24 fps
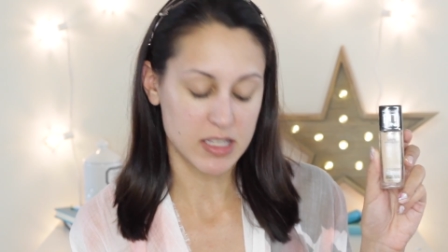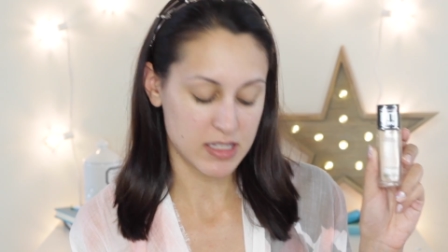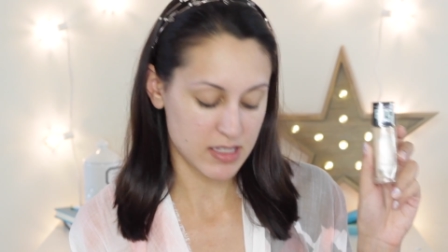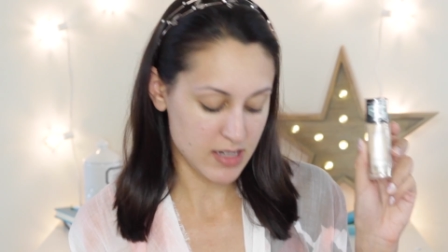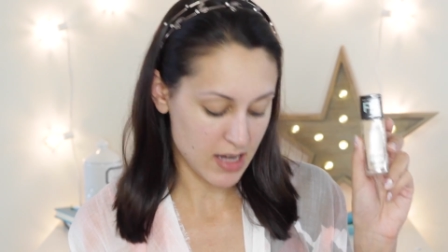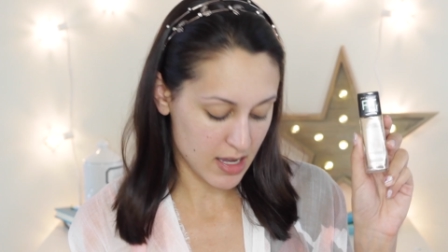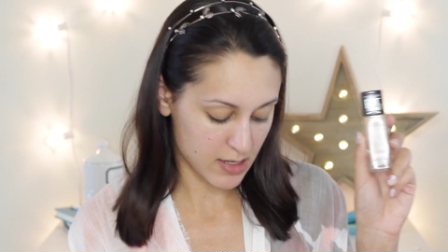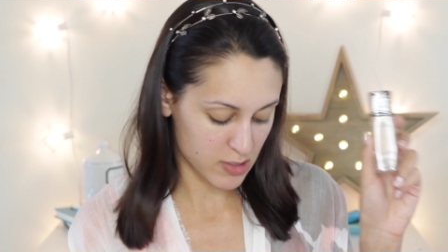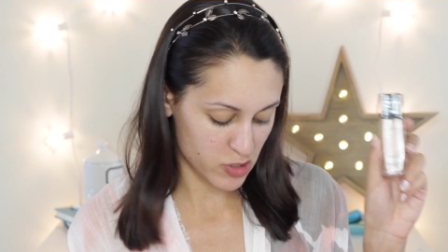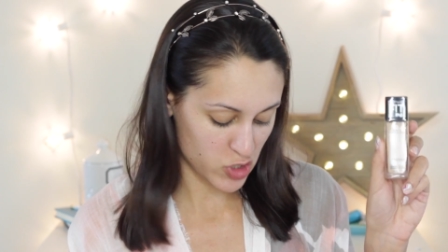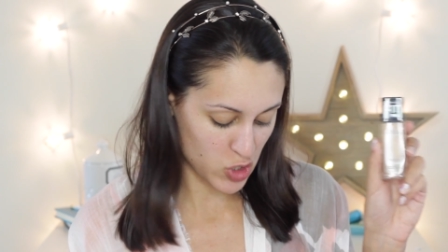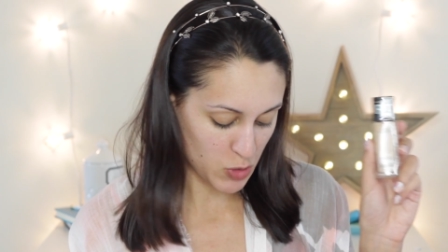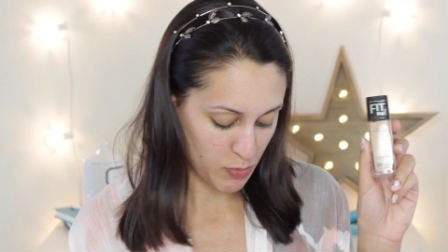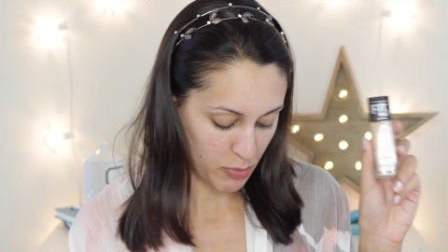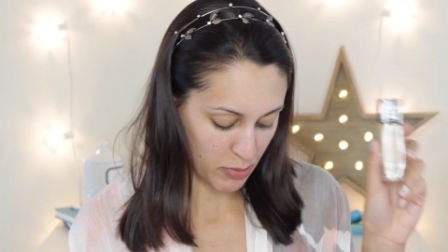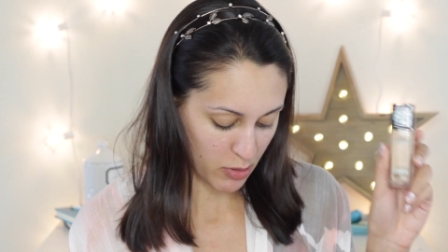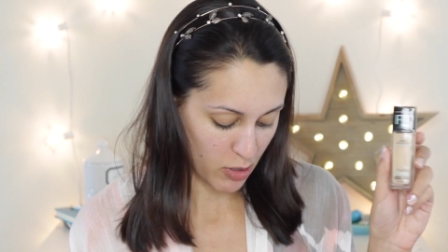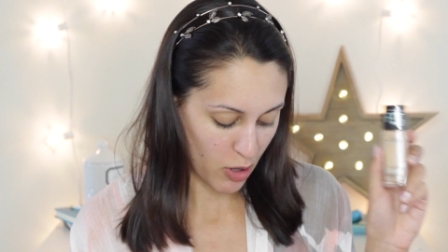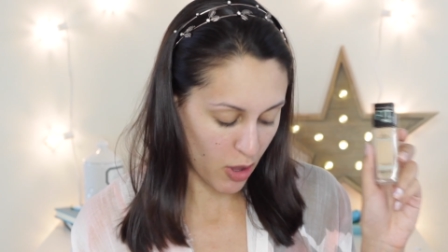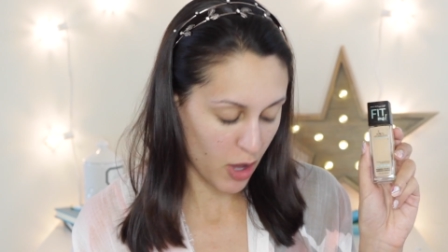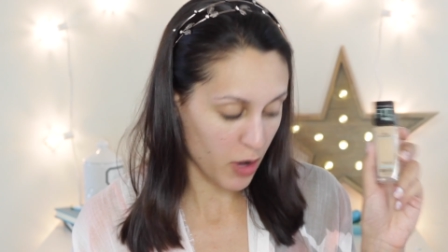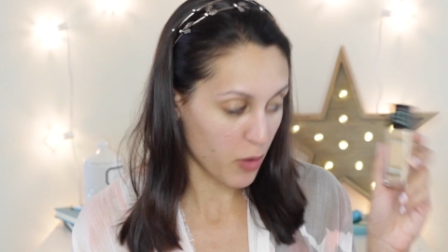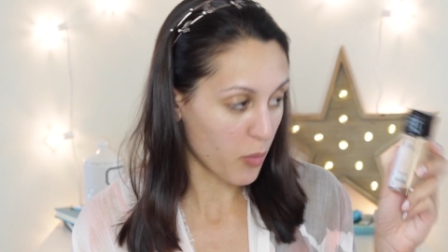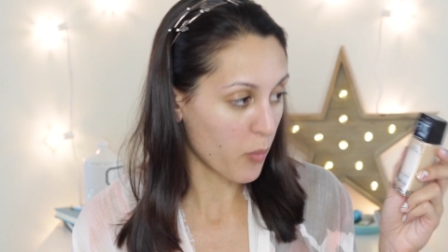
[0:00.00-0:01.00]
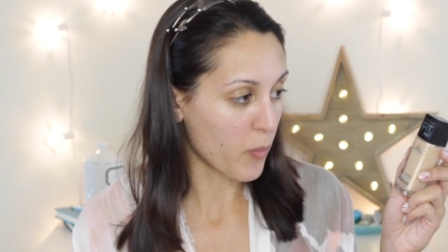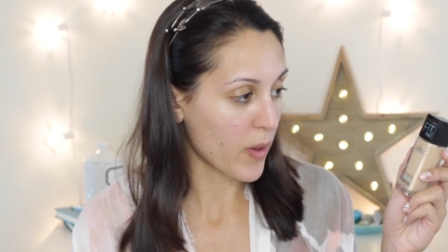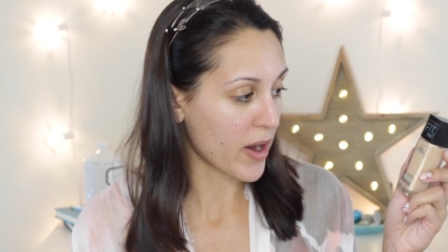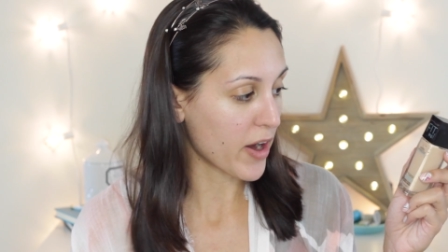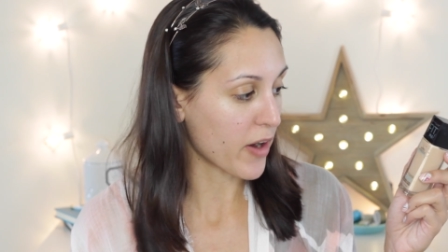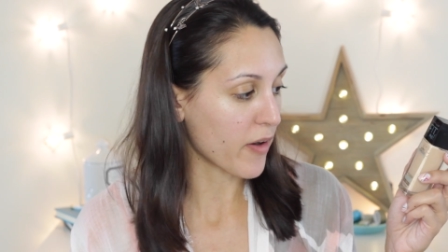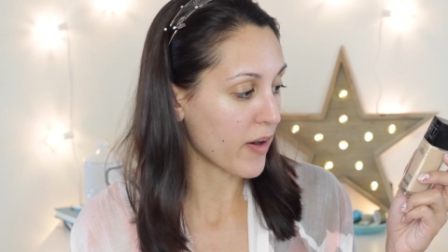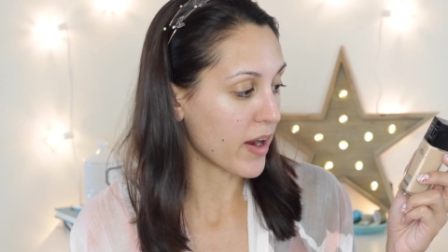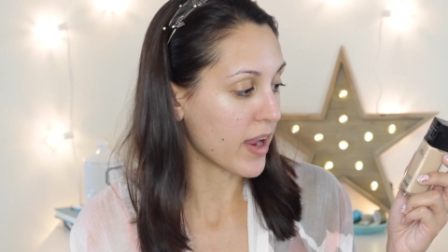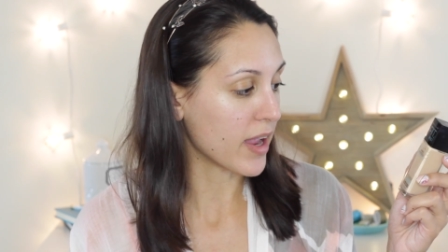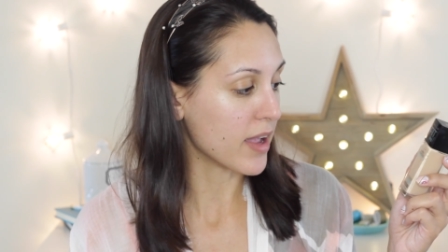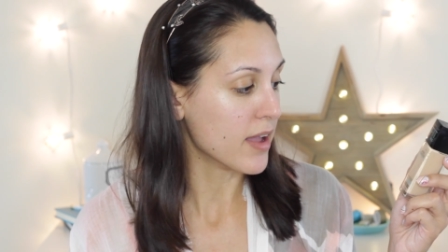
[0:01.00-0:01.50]
It's not super long
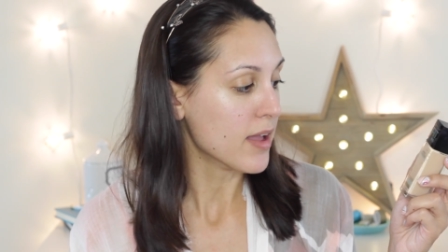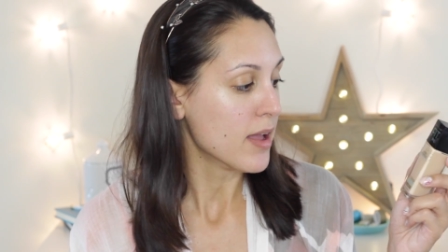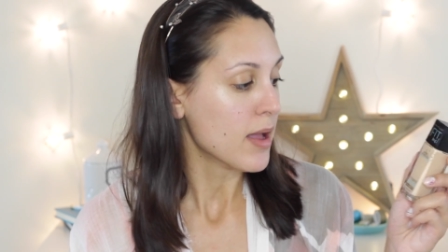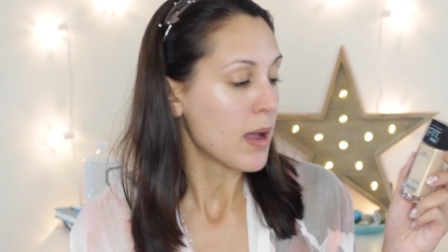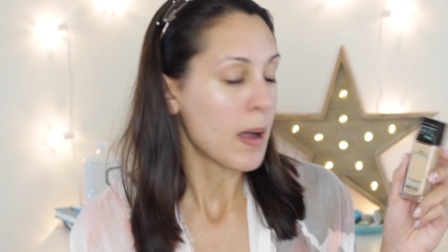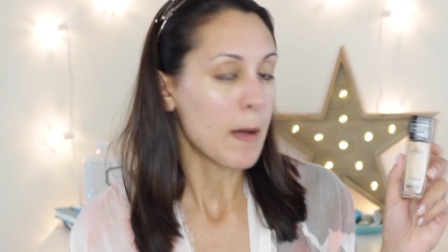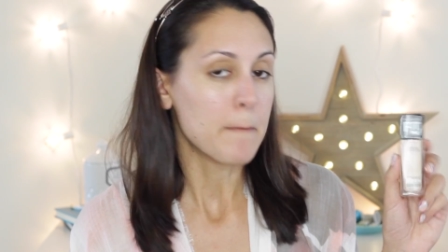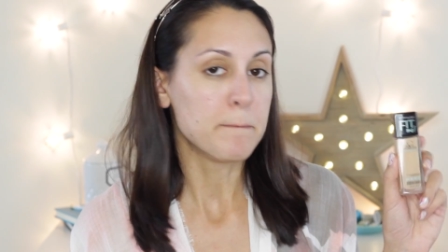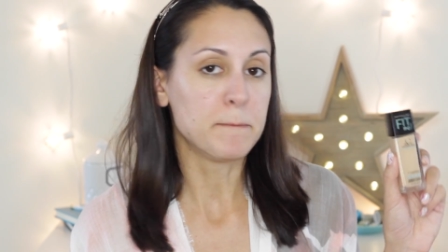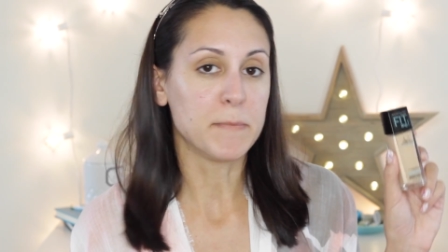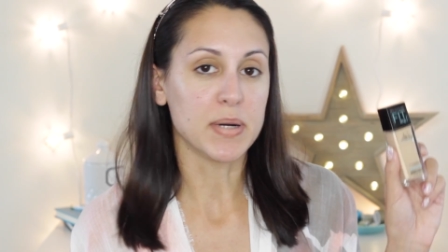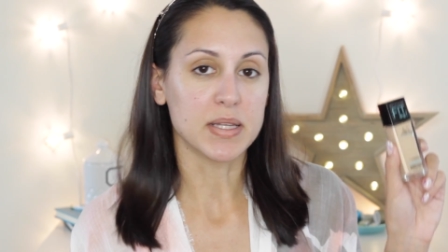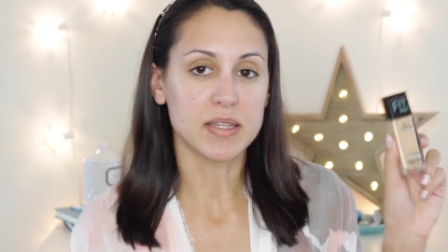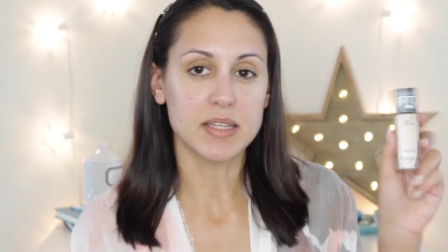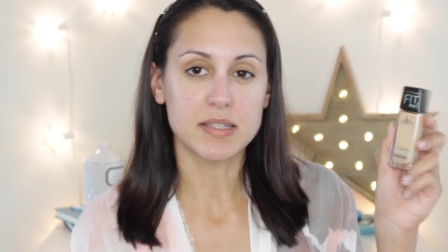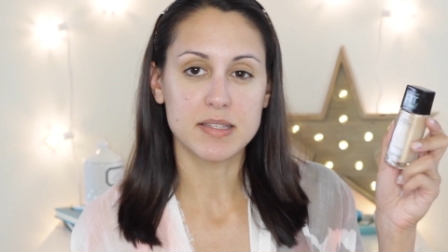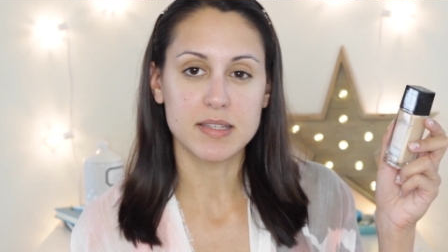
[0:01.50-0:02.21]
wearing, but